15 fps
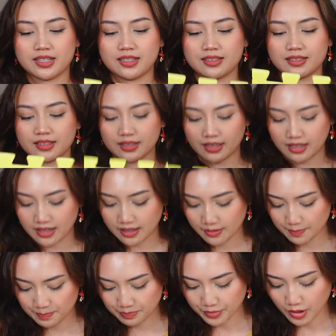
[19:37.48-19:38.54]
easily.
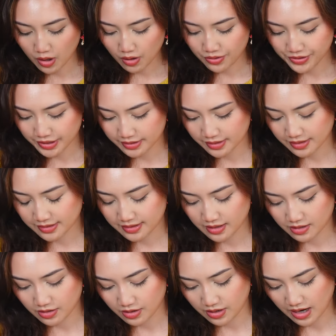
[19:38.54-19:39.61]
But all things
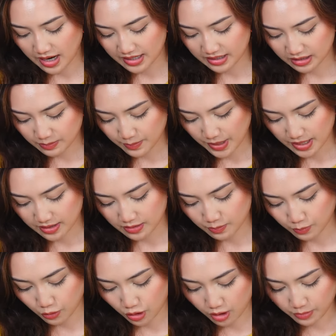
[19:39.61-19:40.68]
considered, I spent
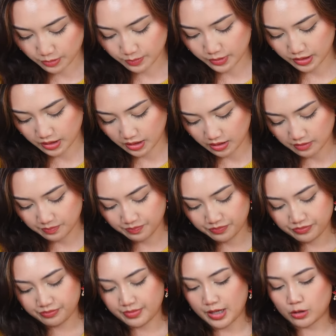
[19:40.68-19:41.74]
probably
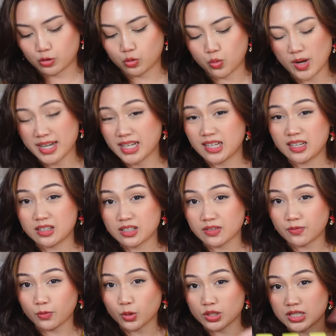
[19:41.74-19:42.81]
about $20 to
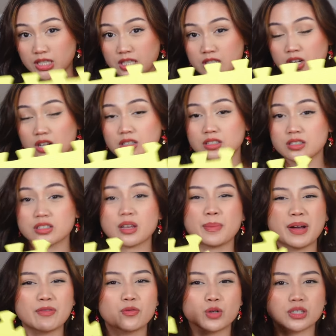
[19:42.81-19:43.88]
$14,
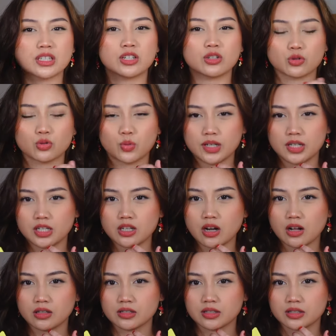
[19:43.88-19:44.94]
about $14 or
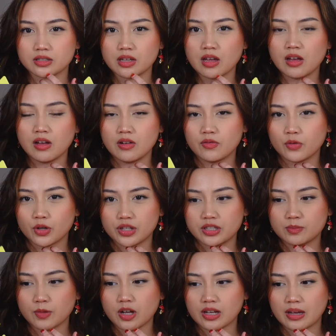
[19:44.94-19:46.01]
$20 for these
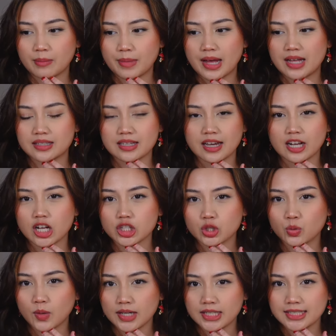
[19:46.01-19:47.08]
blocking mats. I got
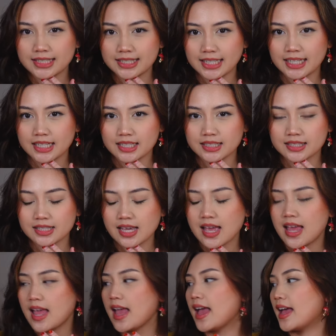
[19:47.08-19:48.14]
26,
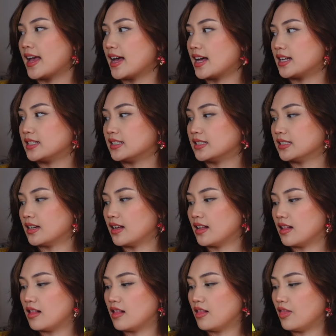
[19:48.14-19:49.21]
and
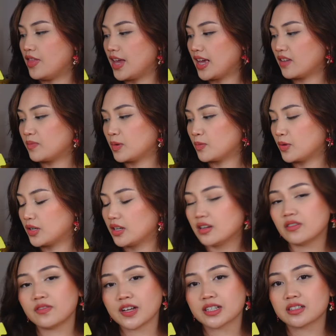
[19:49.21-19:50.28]
they have been pretty
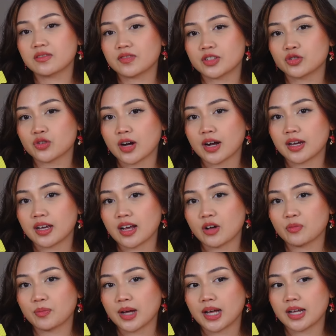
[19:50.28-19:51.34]
effective in drying
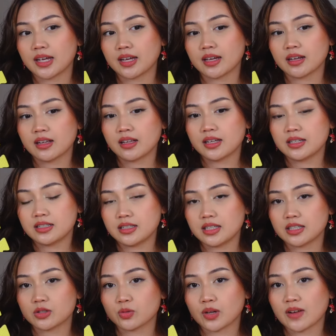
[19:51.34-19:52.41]
out my
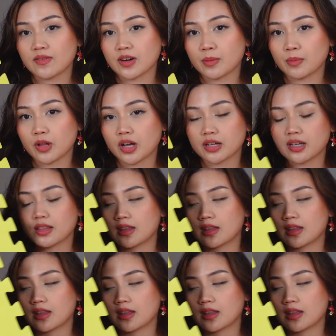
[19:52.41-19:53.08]
knits whenever I'm blocking